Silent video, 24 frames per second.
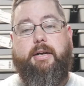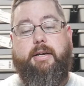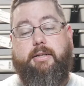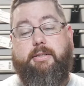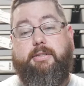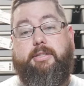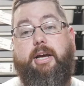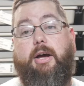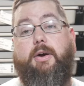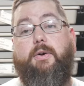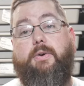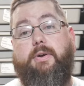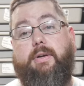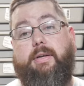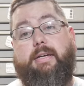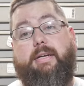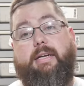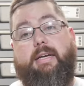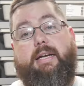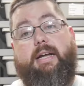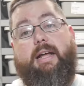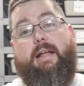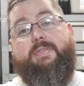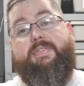So,
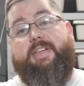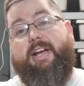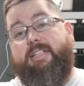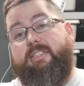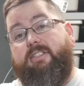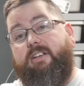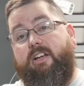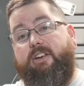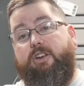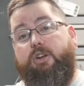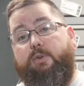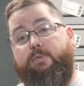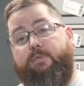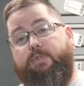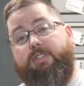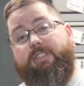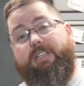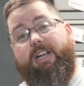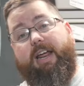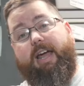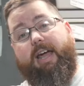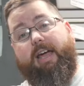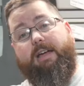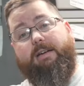that's going to do it for
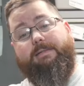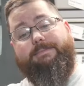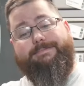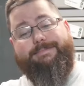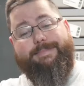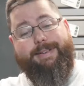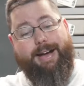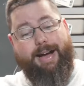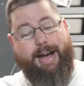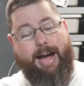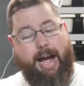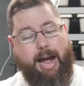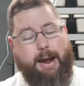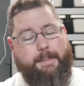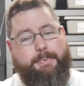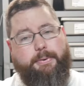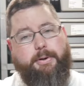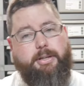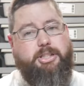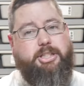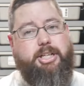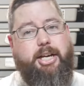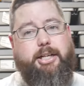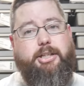today. I
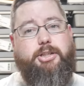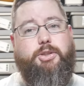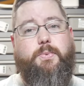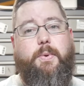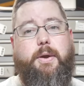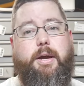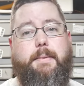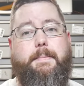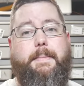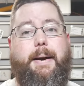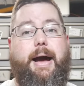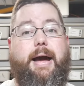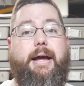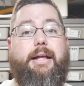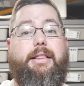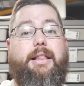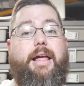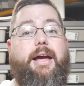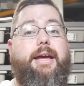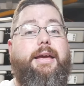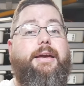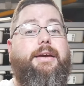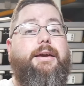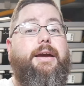appreciate you swinging by.
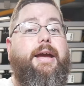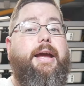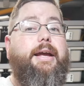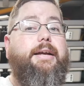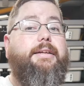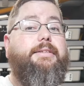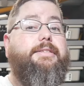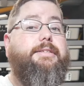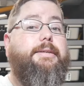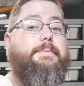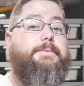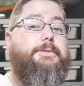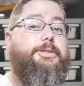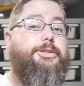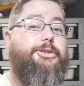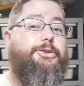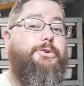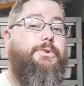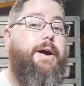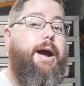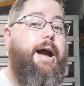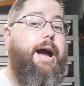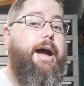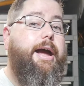Like and
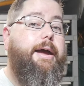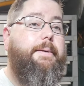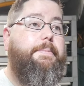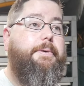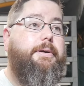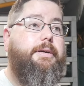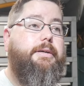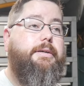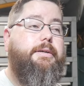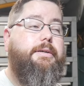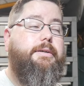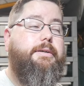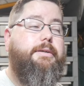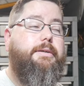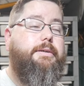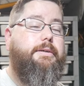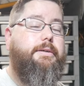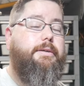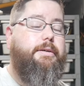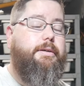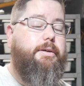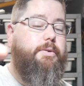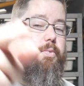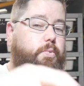subscribe.
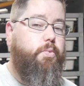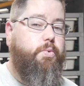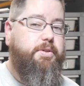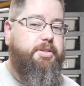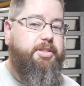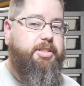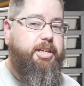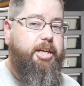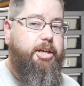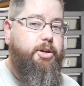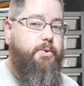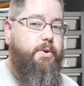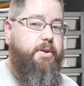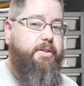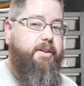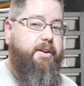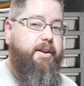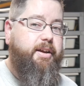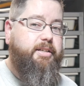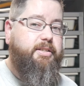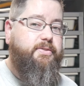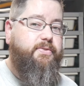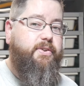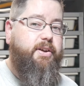We'll see you on the
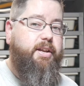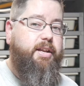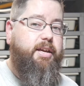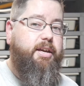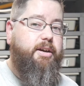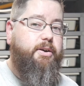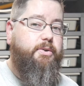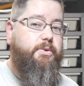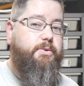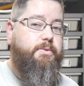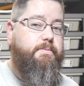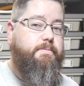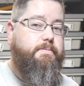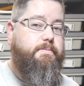next video.